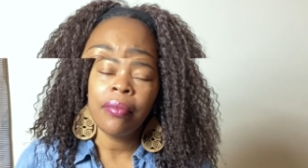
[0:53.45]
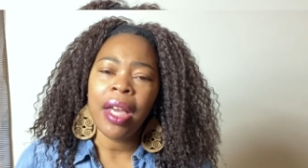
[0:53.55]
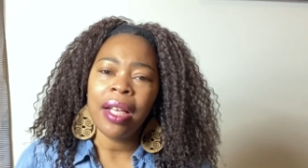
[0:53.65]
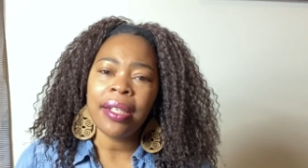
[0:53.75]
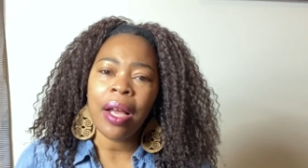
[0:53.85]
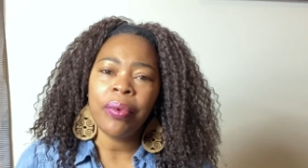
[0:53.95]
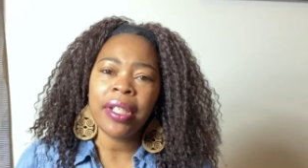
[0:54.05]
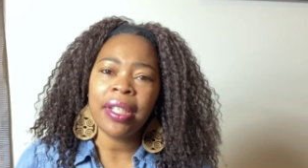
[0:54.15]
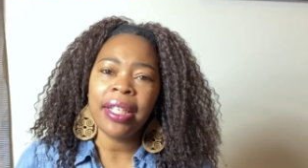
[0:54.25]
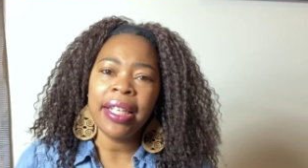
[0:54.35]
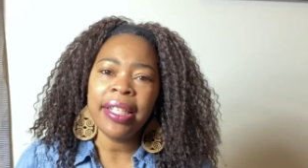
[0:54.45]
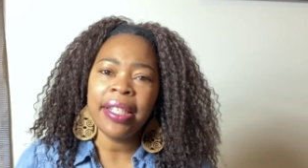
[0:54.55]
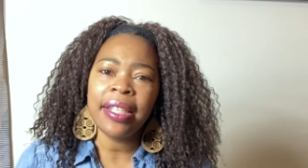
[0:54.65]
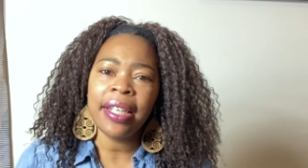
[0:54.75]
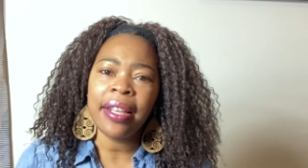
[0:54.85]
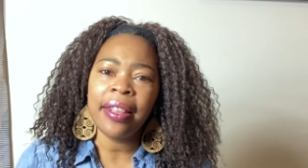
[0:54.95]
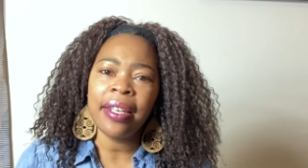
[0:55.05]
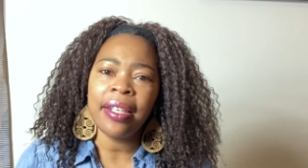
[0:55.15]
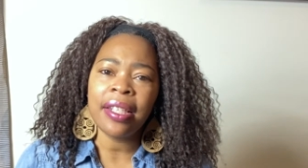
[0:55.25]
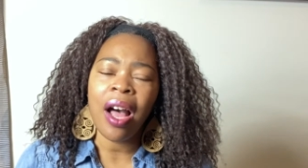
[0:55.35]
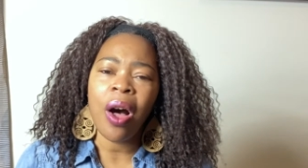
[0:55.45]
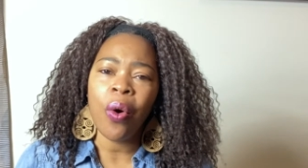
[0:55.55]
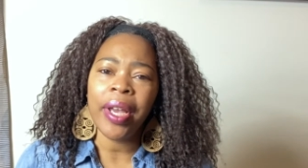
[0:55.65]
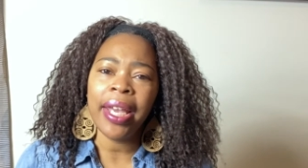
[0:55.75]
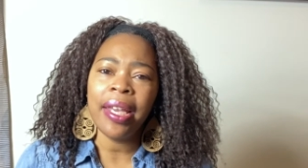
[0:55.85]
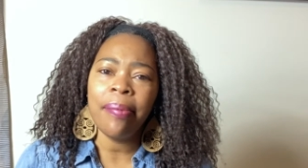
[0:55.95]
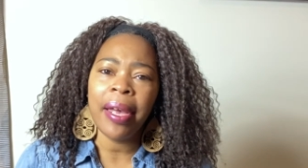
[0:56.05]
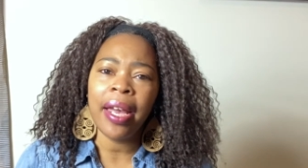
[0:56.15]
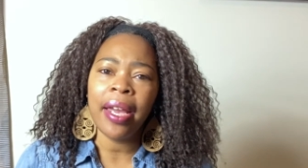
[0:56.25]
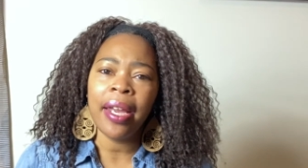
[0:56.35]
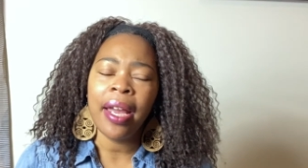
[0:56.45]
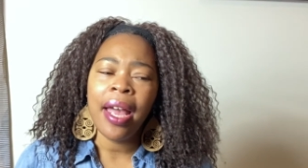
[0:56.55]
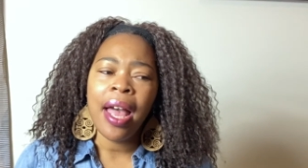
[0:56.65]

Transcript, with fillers: As I was listing this on eBay,